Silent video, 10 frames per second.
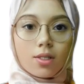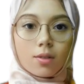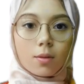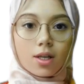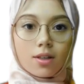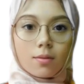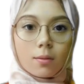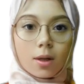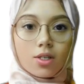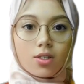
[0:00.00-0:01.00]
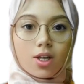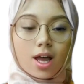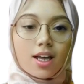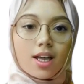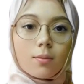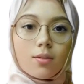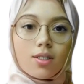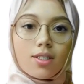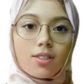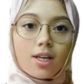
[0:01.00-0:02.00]
speed, pitch, and
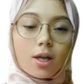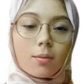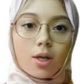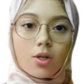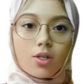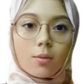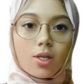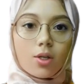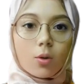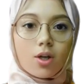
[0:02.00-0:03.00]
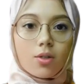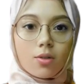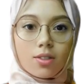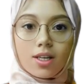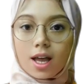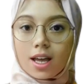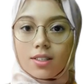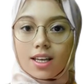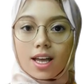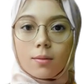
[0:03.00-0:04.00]
emphasis can make your speech more interesting
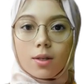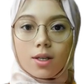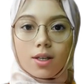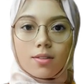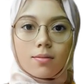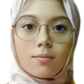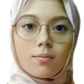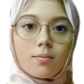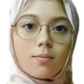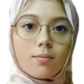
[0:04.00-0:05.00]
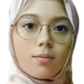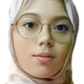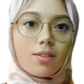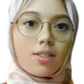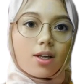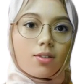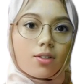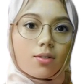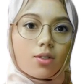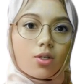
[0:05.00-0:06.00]
and dynamic.
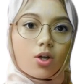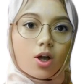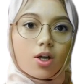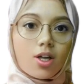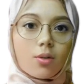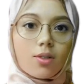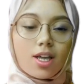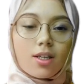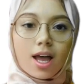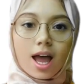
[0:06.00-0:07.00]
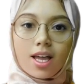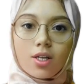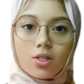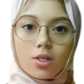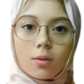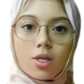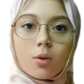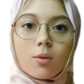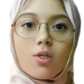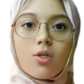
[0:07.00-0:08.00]
7. Strong closing. End your
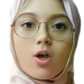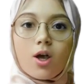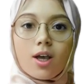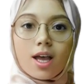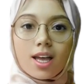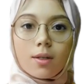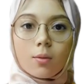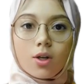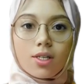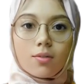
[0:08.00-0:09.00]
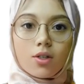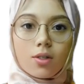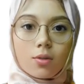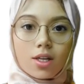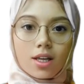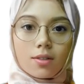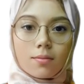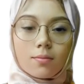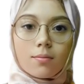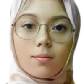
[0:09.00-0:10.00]
speech with a strong and impressive closing.
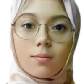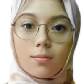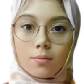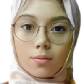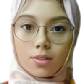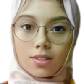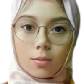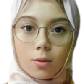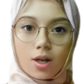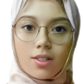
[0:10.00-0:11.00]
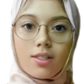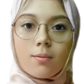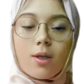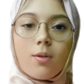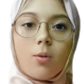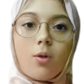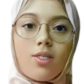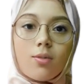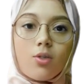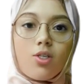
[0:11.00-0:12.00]
Summarize the main
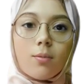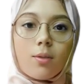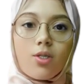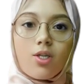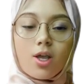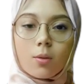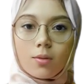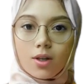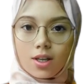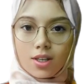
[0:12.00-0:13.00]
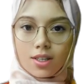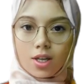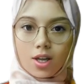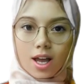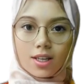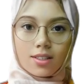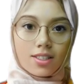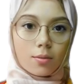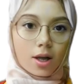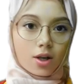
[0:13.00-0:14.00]
points of your speech and provide a clear and
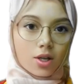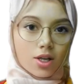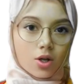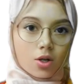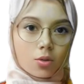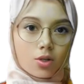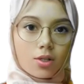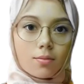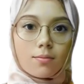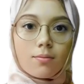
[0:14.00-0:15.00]
inspiring conclusion.